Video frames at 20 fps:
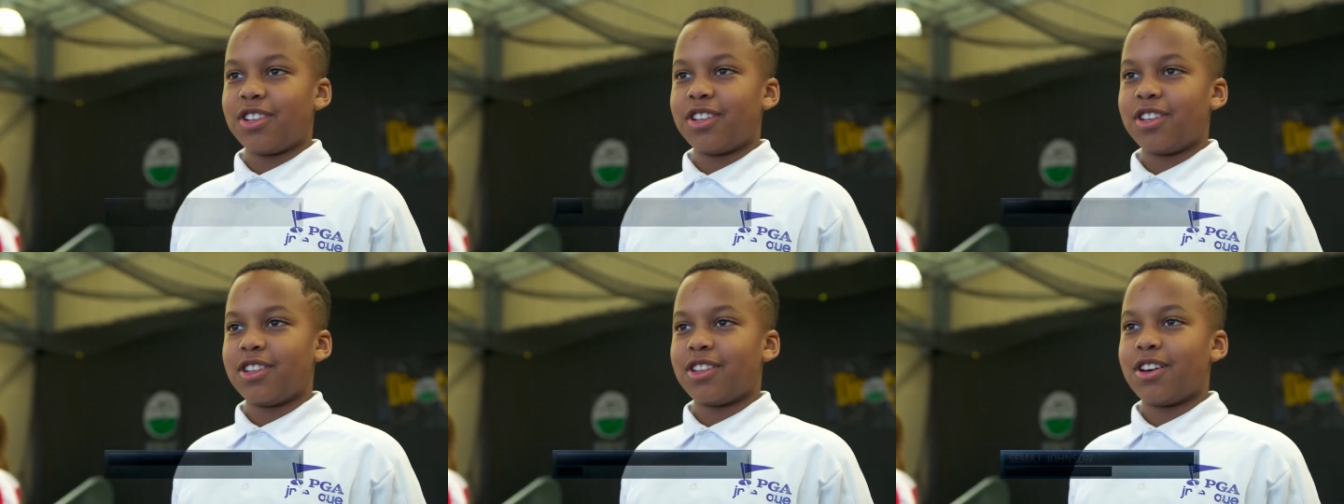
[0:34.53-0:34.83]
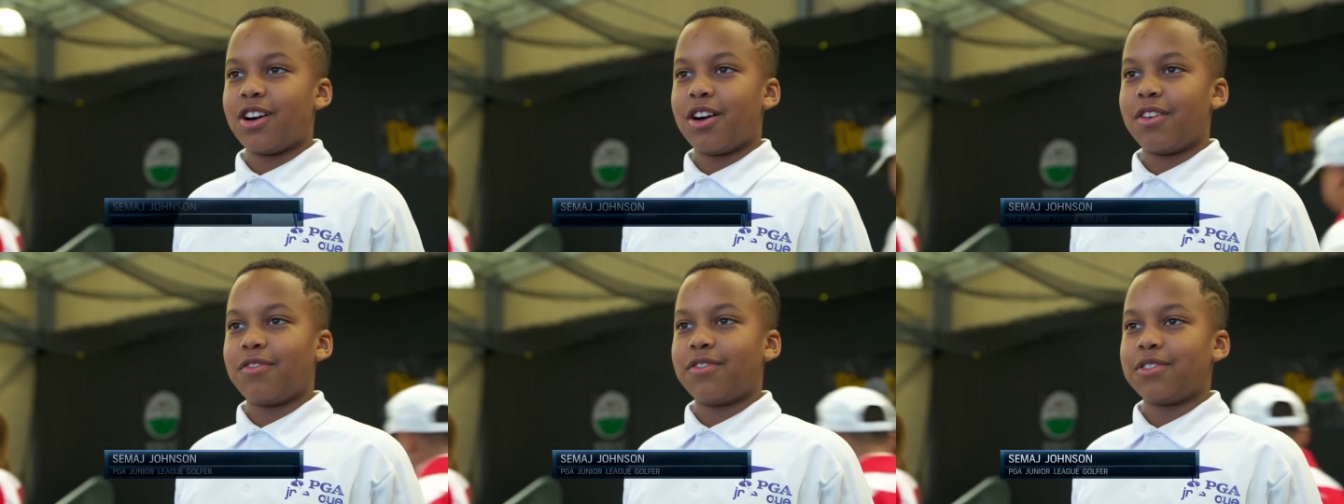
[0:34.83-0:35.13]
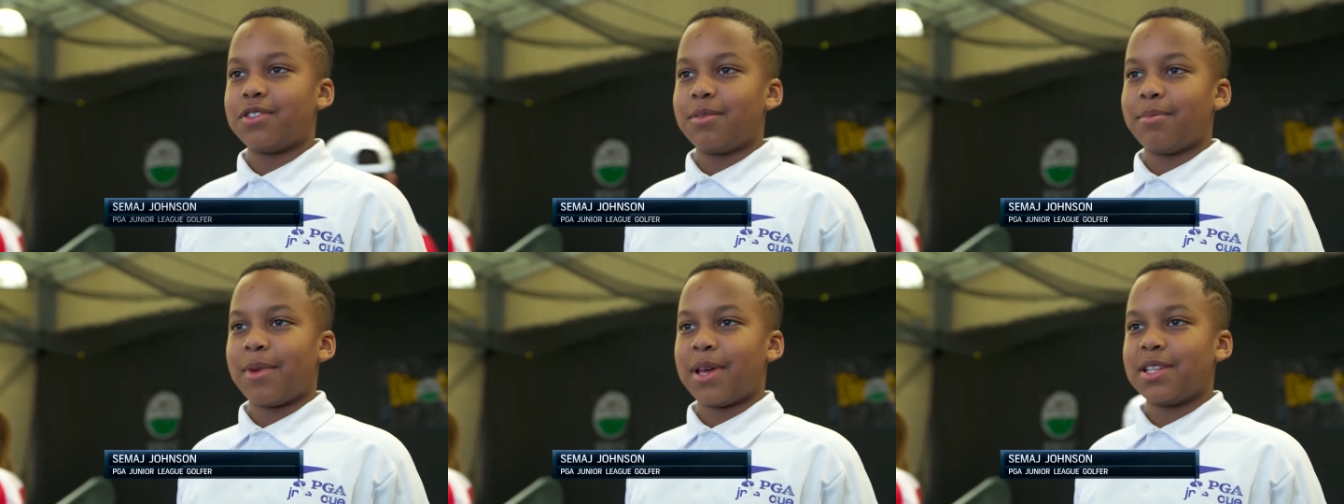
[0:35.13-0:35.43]
League Golf
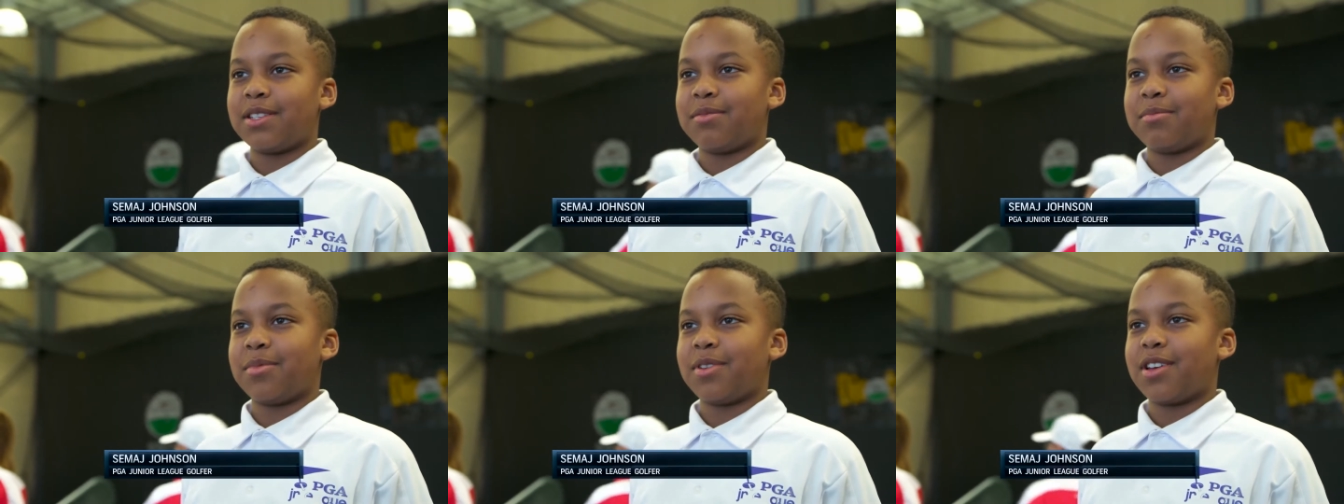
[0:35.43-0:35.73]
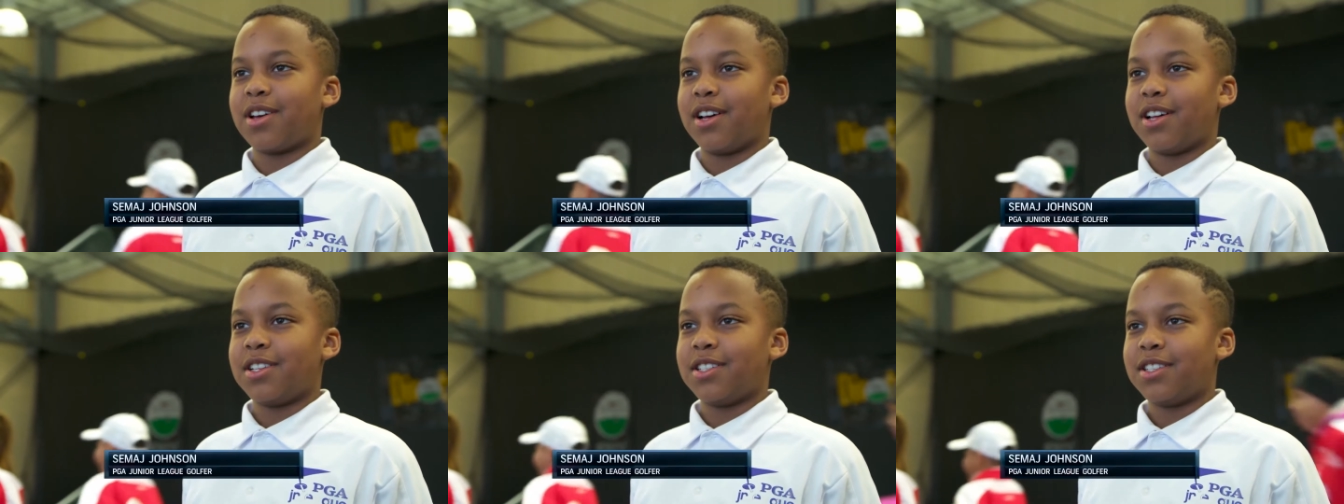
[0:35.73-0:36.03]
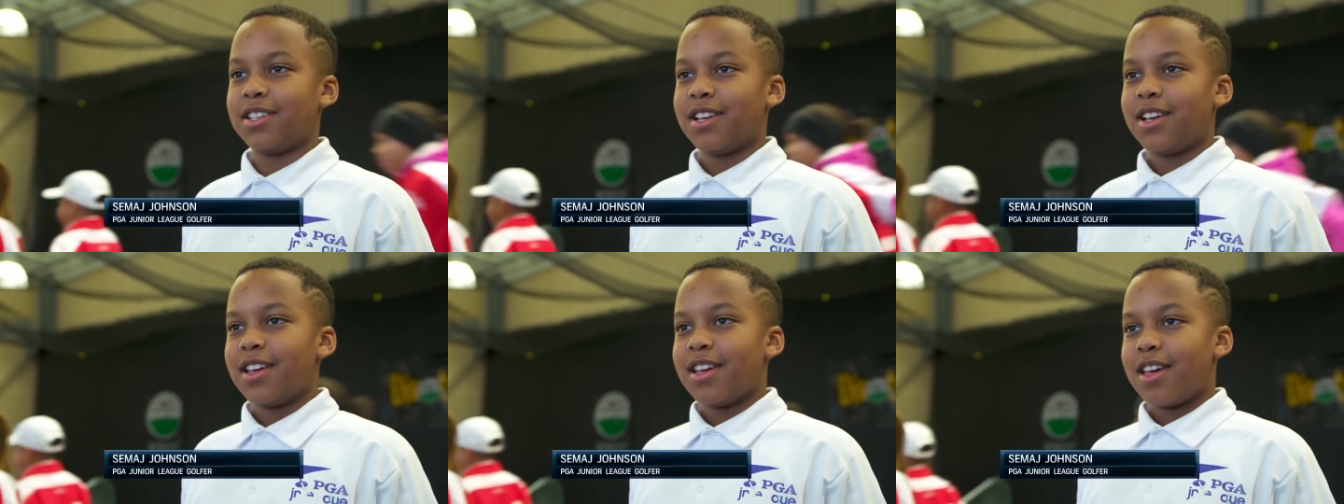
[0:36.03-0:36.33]
is amazing because
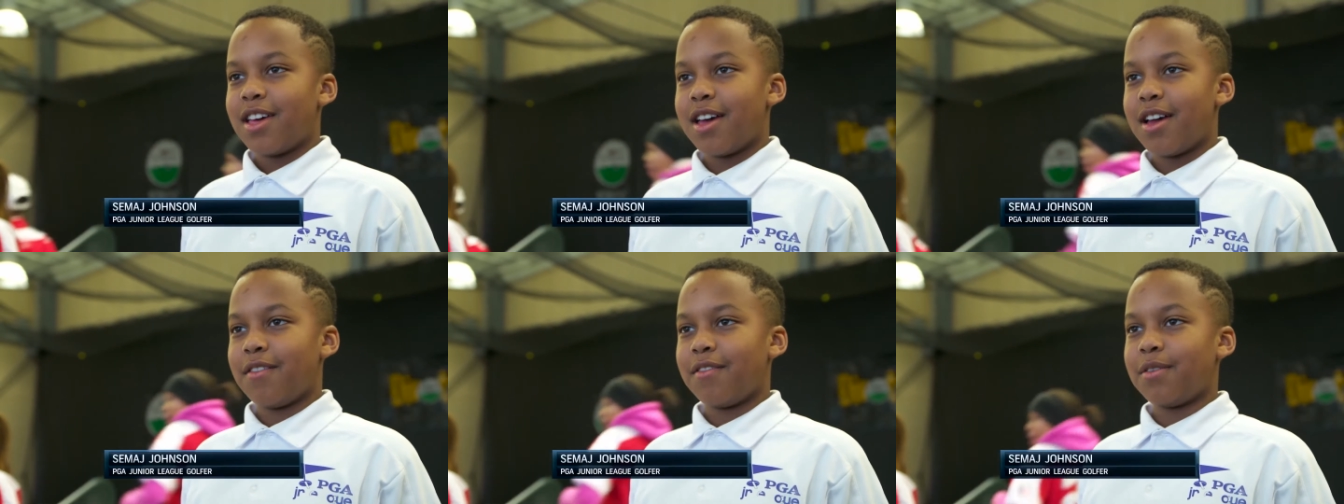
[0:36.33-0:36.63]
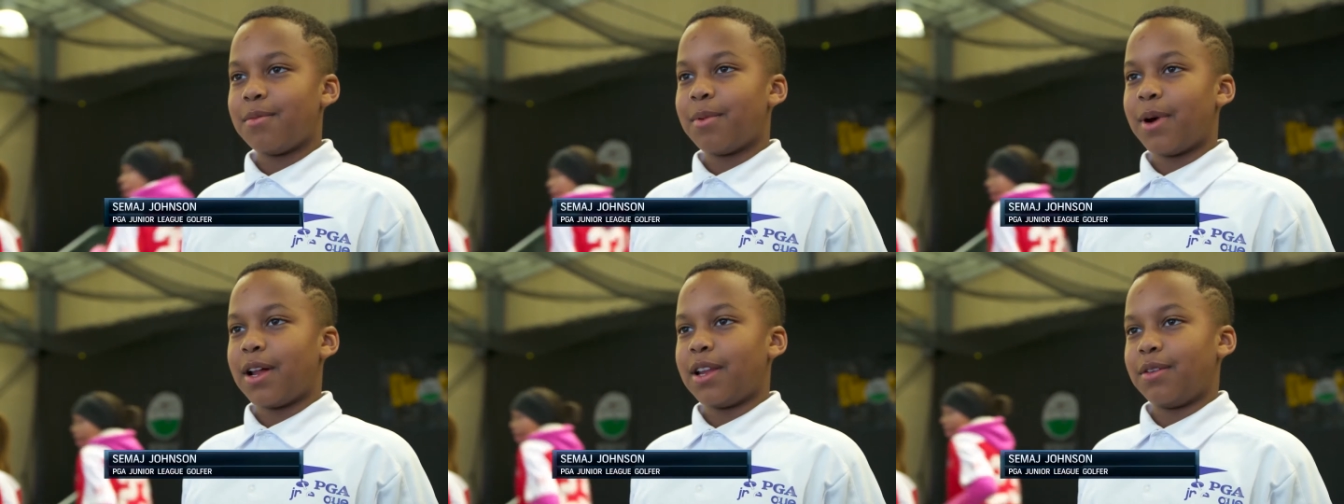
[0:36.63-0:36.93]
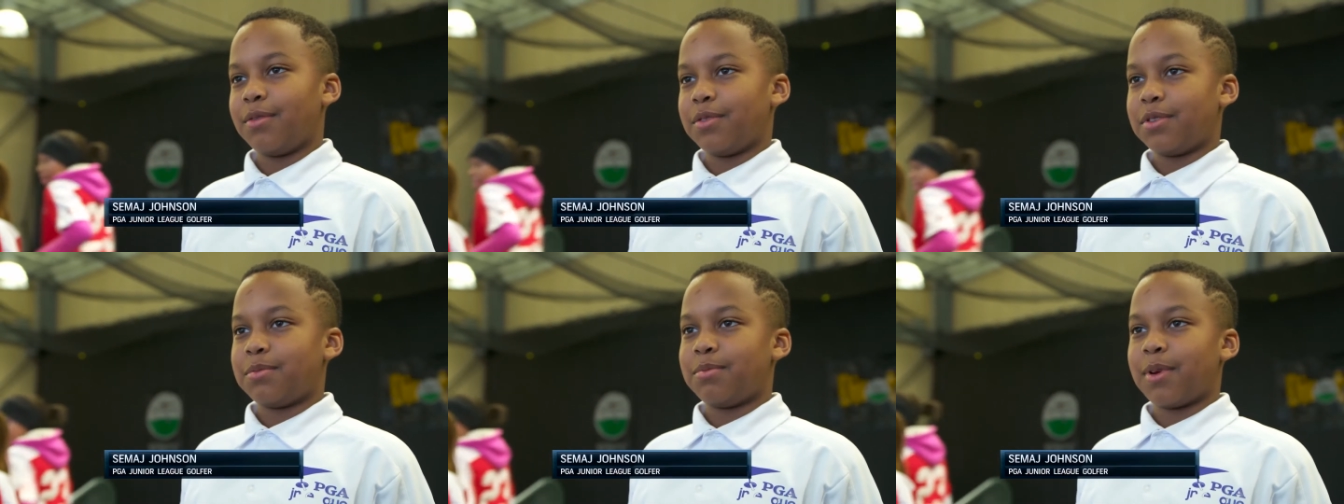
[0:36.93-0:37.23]

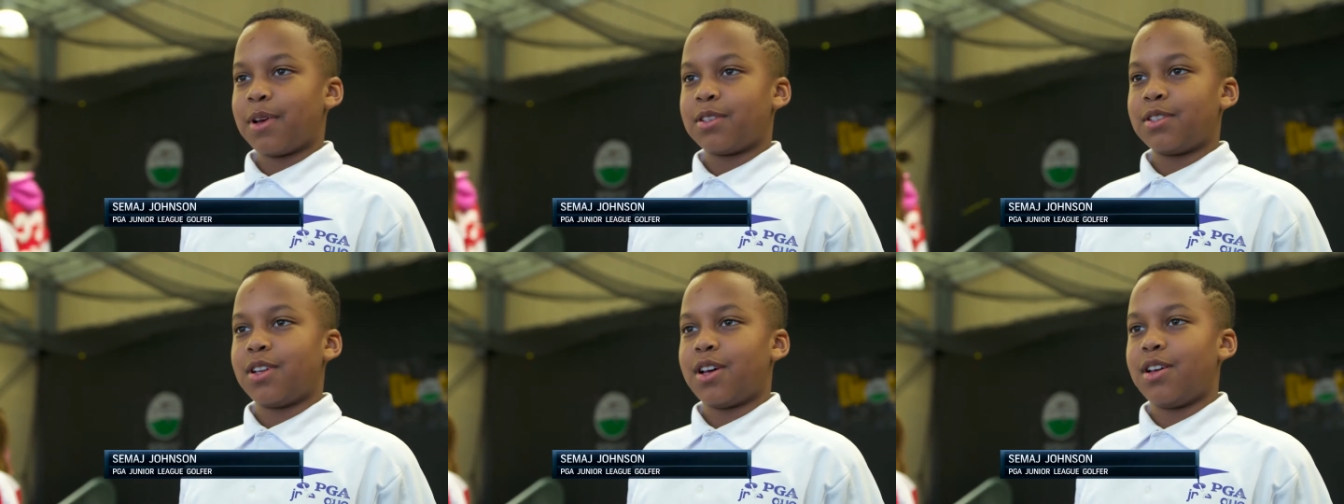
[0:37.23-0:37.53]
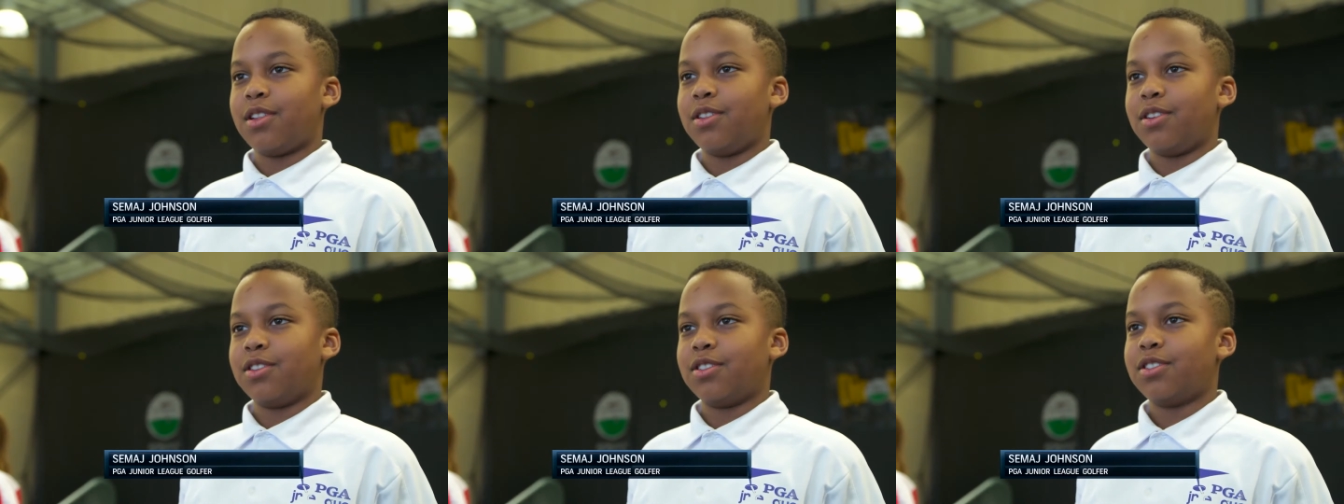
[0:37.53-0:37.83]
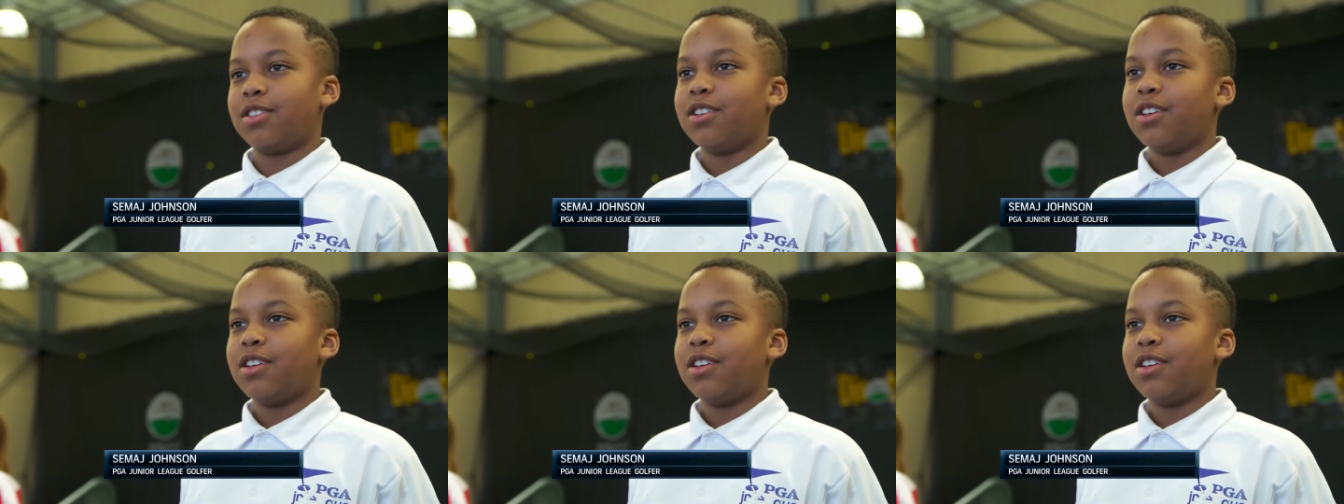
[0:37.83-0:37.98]
everybody respects others.